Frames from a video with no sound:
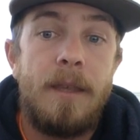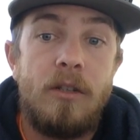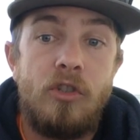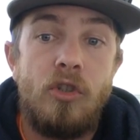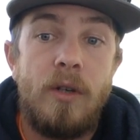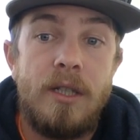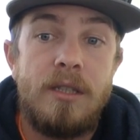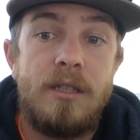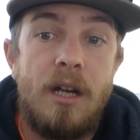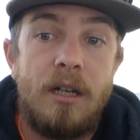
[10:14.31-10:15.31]
and joint
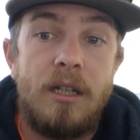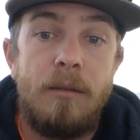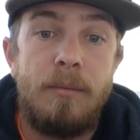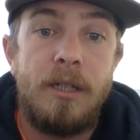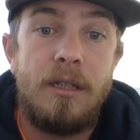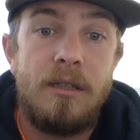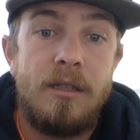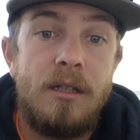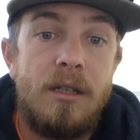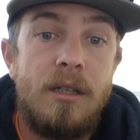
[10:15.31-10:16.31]
stock companies,